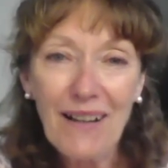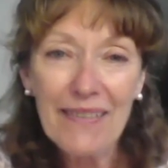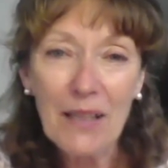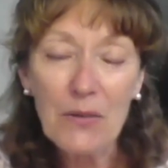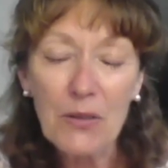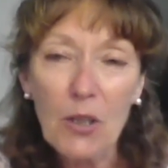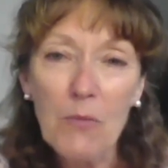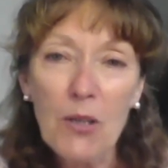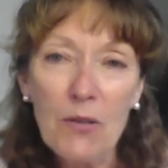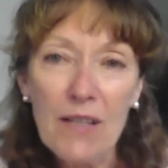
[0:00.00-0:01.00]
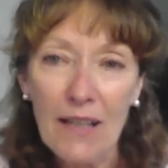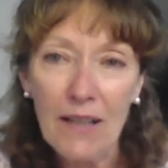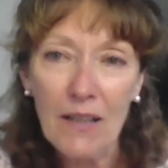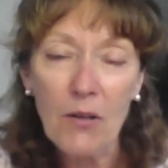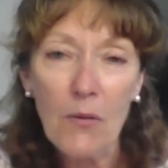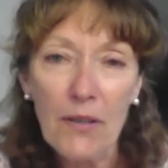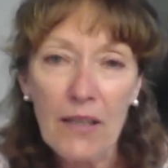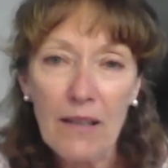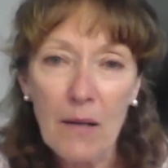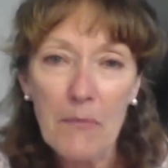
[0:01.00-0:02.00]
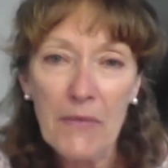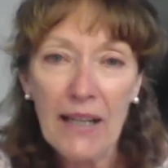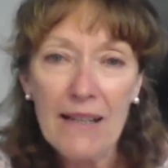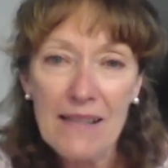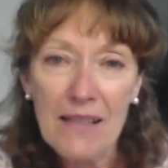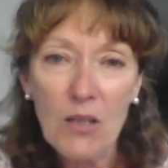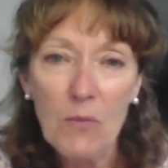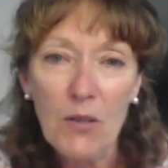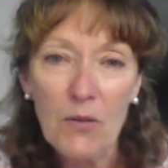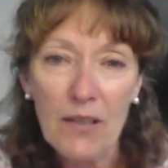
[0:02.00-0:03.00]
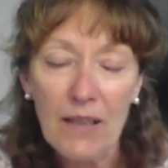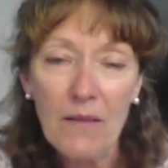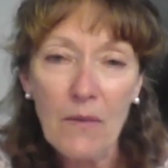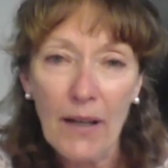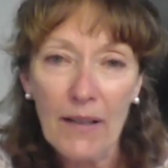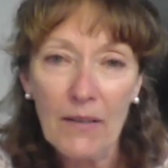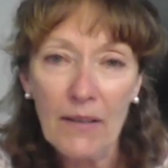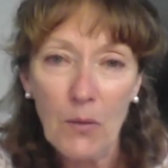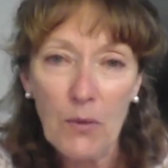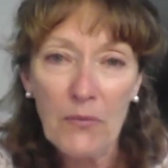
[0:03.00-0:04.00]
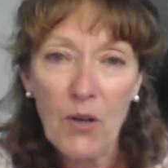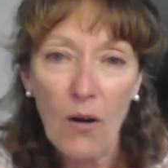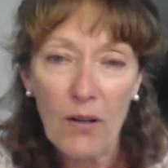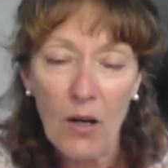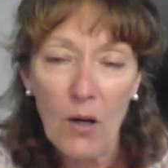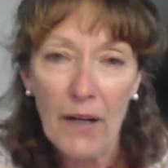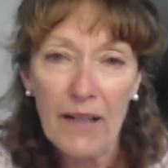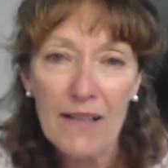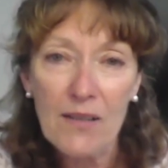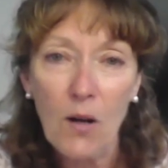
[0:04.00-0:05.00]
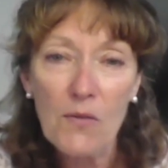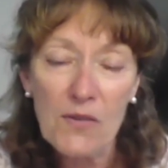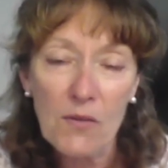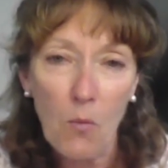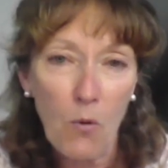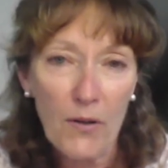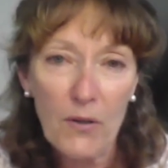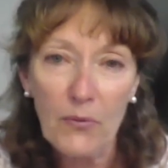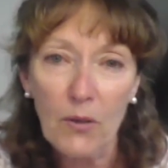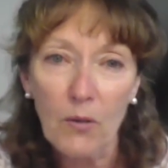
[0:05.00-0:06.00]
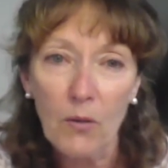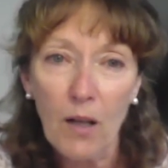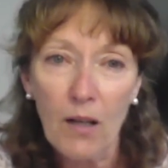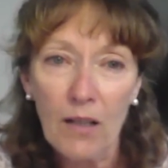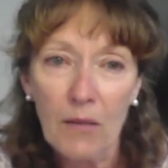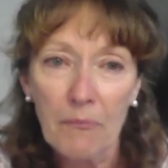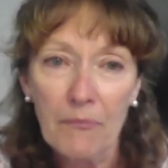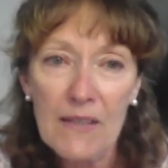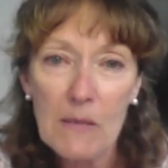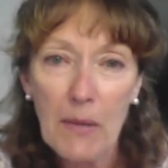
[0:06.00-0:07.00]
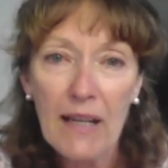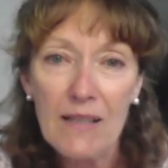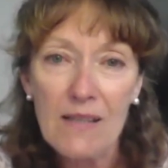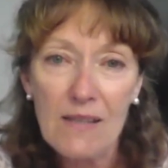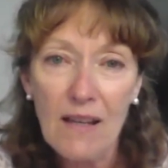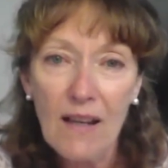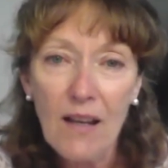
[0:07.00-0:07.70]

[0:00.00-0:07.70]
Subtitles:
I think the community, the AC community that we've got going is also a wonderful space